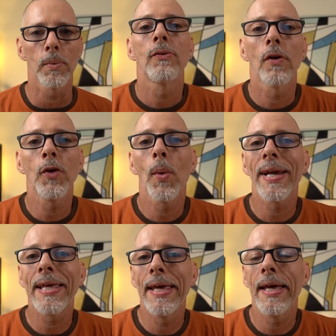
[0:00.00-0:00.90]
So if you want to
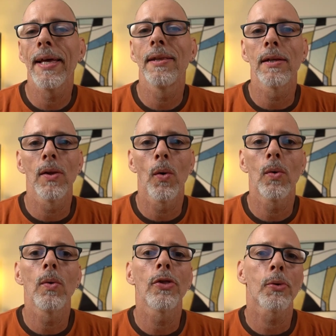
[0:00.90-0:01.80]
get in the
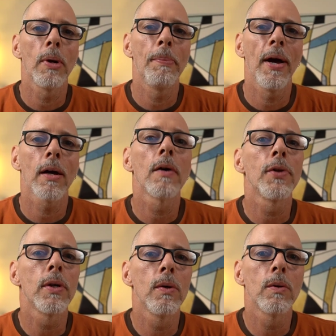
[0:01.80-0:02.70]
local 3-pack of
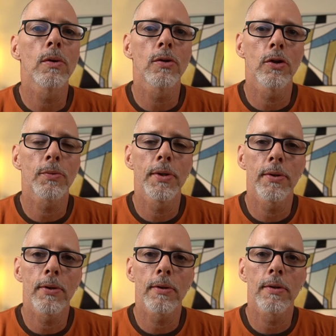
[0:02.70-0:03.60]
the Google search
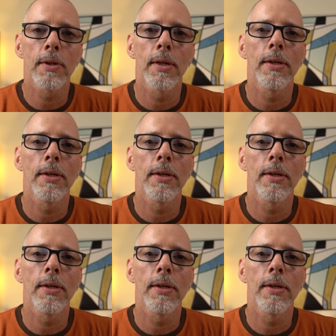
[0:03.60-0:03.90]
results,